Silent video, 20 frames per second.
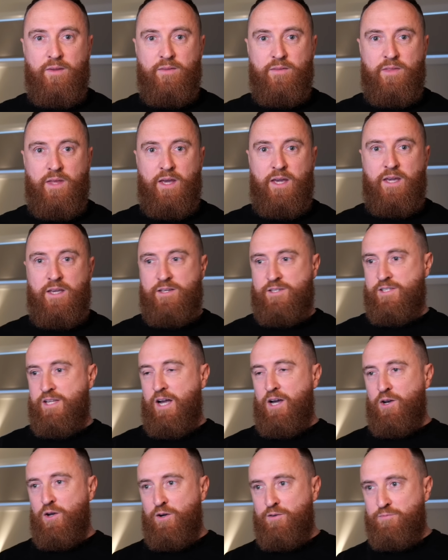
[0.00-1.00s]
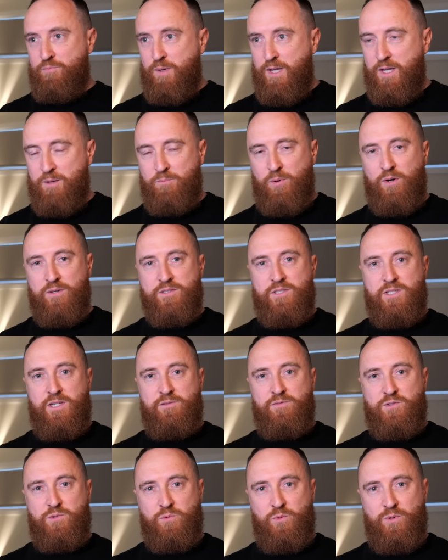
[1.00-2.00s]
they start off being
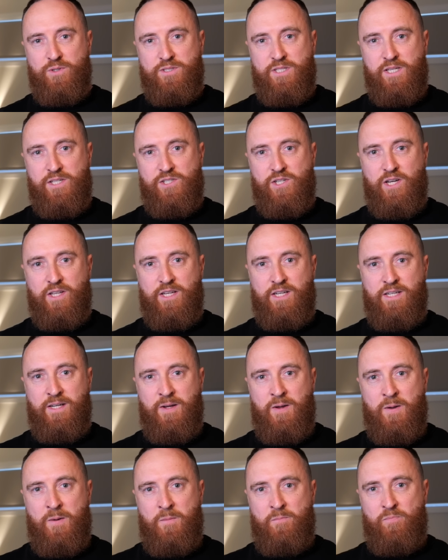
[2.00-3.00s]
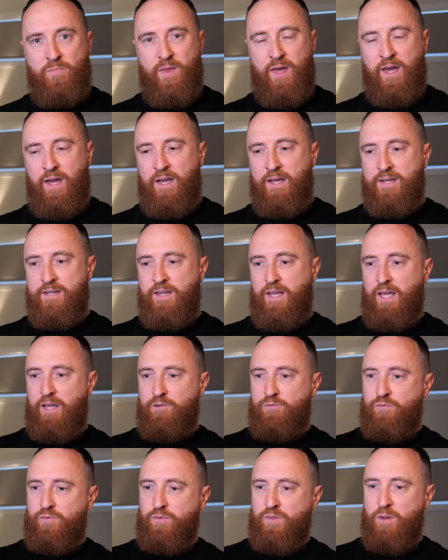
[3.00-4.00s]
positive towards each other. And
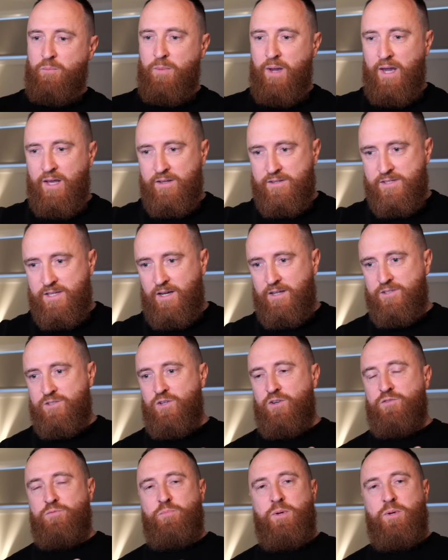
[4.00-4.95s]
if the man starts off